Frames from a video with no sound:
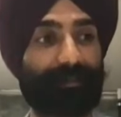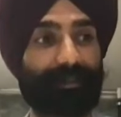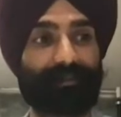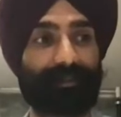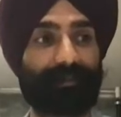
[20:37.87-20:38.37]

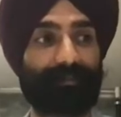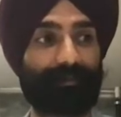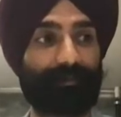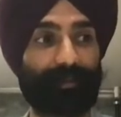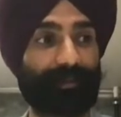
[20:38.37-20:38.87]
things like
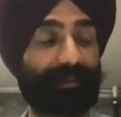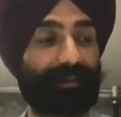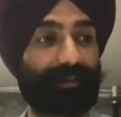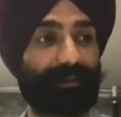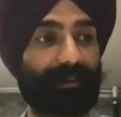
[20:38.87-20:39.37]

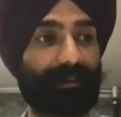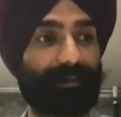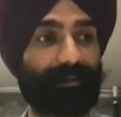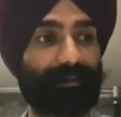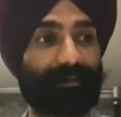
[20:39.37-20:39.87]
durability are
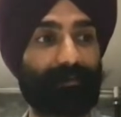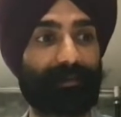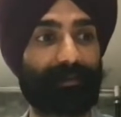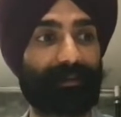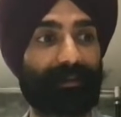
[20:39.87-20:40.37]
going to
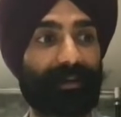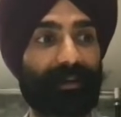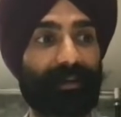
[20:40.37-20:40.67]
be